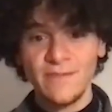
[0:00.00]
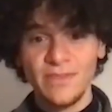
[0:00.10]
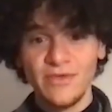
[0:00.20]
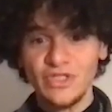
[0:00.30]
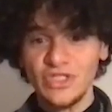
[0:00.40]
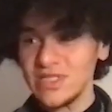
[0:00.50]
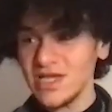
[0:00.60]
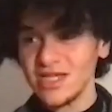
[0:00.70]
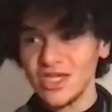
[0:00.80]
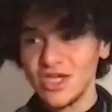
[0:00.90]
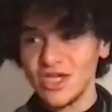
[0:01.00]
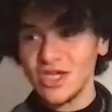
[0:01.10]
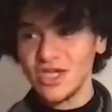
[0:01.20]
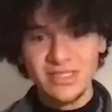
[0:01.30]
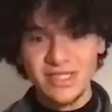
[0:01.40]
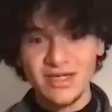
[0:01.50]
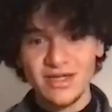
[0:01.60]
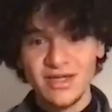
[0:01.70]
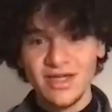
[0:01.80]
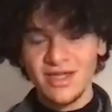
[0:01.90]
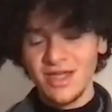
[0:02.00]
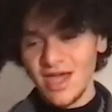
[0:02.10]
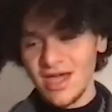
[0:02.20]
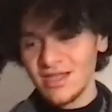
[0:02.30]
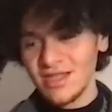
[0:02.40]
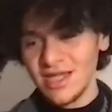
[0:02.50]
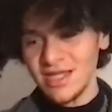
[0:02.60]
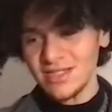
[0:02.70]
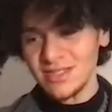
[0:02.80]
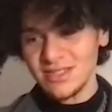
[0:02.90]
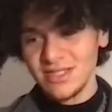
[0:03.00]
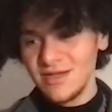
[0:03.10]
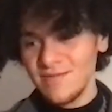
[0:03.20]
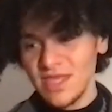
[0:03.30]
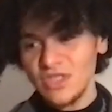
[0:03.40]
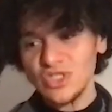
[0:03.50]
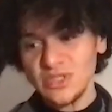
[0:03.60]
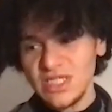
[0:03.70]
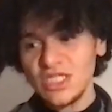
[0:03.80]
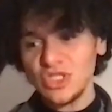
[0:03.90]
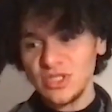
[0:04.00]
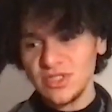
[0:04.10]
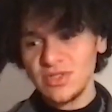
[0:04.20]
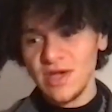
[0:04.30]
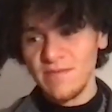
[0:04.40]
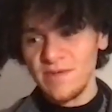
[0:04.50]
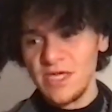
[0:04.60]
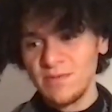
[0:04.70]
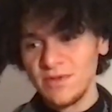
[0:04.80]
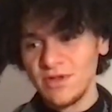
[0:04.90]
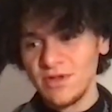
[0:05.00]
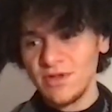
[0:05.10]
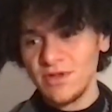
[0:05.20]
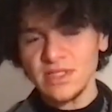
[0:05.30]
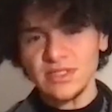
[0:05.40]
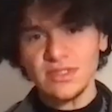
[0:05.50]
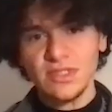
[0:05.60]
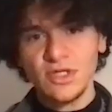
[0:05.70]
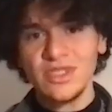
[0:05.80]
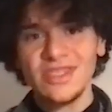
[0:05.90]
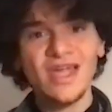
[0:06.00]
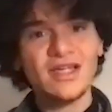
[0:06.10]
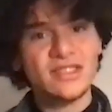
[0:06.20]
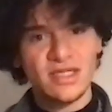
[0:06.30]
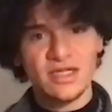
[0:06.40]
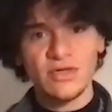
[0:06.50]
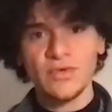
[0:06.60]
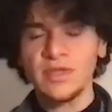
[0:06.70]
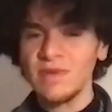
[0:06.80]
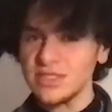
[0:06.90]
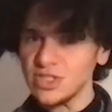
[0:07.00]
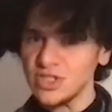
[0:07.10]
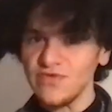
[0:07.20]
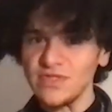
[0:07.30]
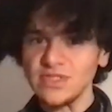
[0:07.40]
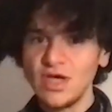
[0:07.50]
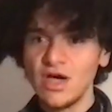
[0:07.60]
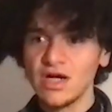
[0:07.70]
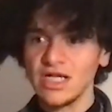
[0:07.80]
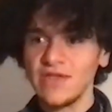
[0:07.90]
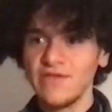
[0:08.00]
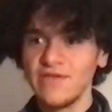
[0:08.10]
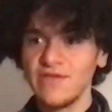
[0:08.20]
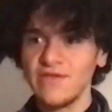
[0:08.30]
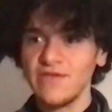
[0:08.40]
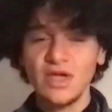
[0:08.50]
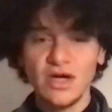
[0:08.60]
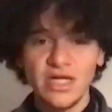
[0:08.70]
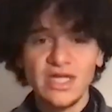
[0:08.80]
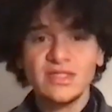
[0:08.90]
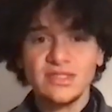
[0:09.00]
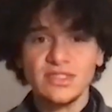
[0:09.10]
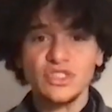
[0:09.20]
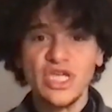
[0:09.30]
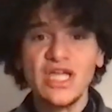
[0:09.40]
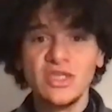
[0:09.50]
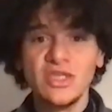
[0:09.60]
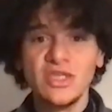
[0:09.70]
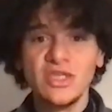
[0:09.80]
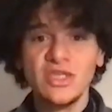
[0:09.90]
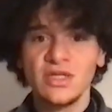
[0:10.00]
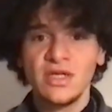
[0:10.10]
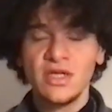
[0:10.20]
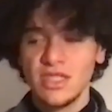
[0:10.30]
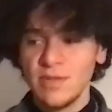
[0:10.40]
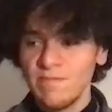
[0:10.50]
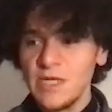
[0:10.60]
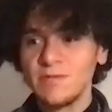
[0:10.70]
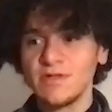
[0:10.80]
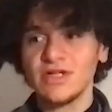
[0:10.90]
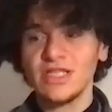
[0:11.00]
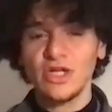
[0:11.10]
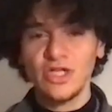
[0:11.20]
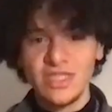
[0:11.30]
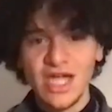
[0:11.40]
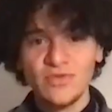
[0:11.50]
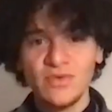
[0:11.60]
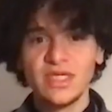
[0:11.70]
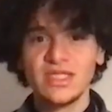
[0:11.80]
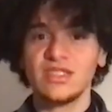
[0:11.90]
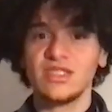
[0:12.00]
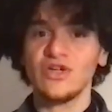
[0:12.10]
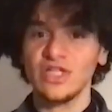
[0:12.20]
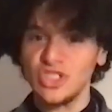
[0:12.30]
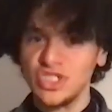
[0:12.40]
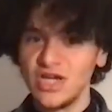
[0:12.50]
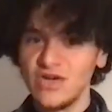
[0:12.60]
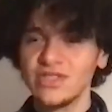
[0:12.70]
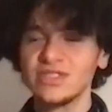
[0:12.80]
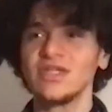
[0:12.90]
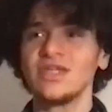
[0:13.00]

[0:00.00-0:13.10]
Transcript: which is like crazy. And I guess it just teaches you that people are always connecting with the message of the song. And if the song is genuine, then people are going to connect with it and they're going to share it.